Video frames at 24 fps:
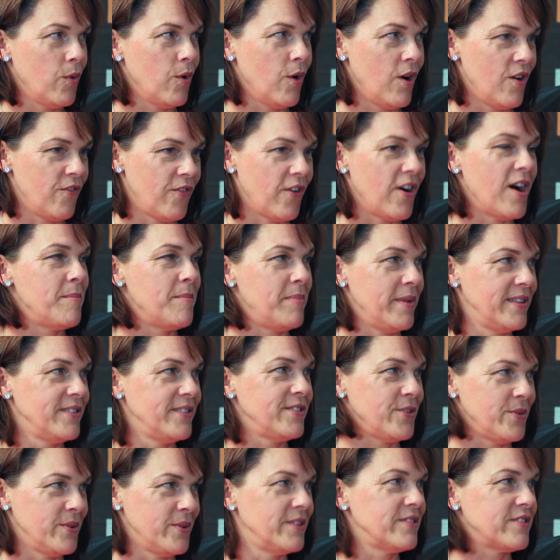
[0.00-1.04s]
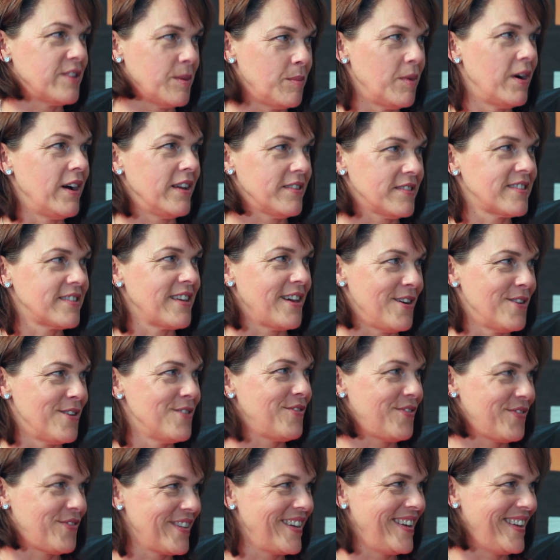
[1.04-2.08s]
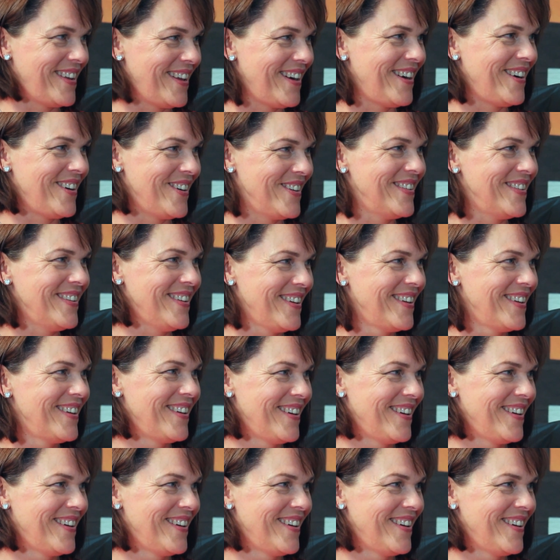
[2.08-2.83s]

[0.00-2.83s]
what have I been doing to myself, you know?